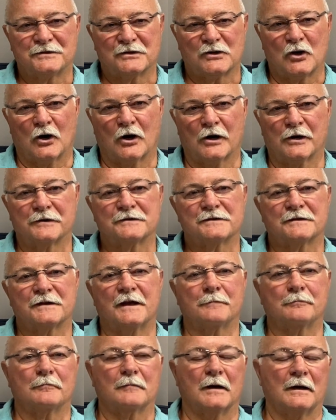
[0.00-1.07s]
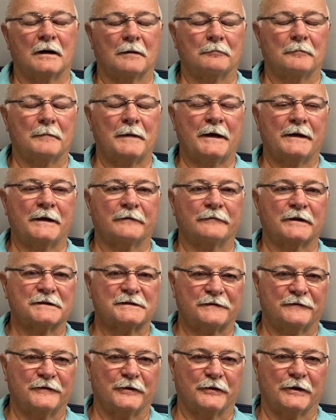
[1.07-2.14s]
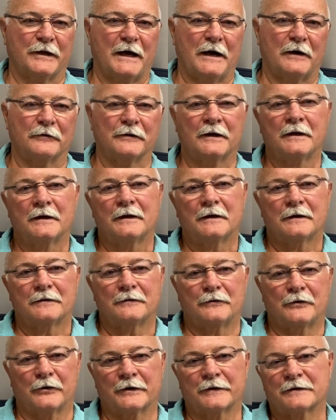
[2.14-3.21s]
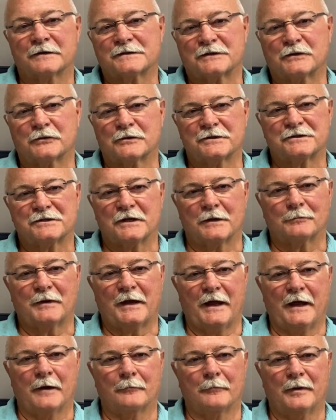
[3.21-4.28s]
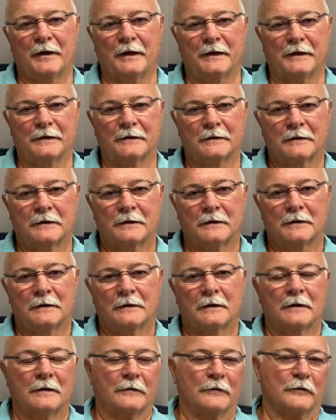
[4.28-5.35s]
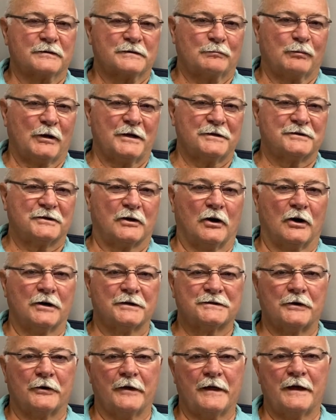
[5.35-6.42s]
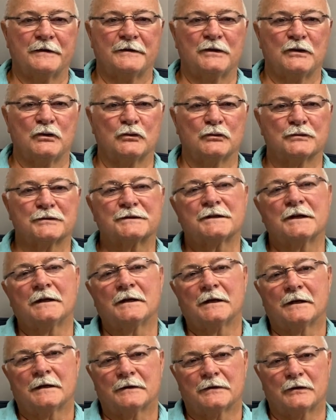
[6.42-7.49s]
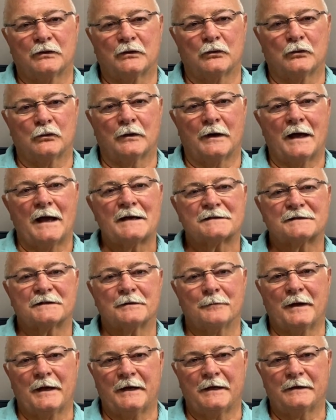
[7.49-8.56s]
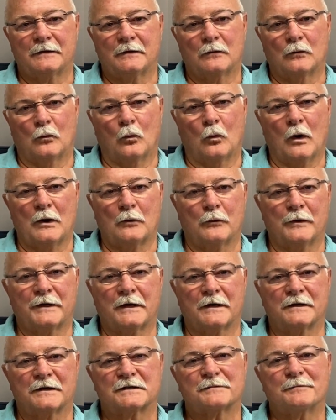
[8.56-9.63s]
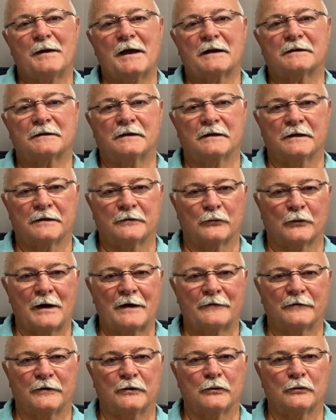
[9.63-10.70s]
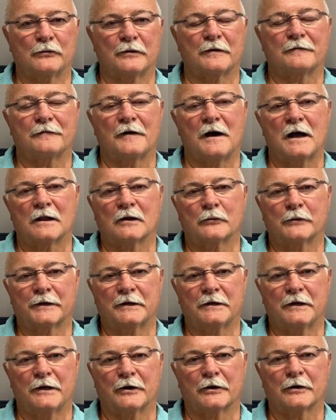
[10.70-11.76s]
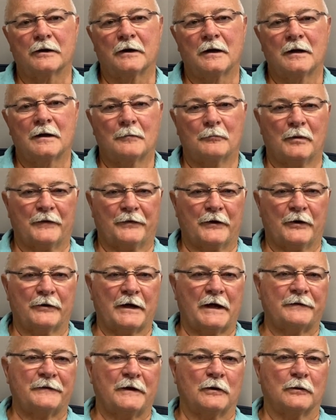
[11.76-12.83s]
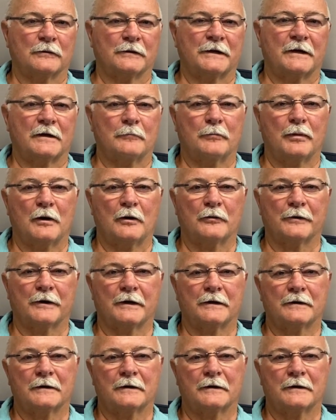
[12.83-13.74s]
cards that many of us fill out during the stewardship campaign. Those pledge cards are then used to estimate what we can expect in revenue the following year, but they're not the only component.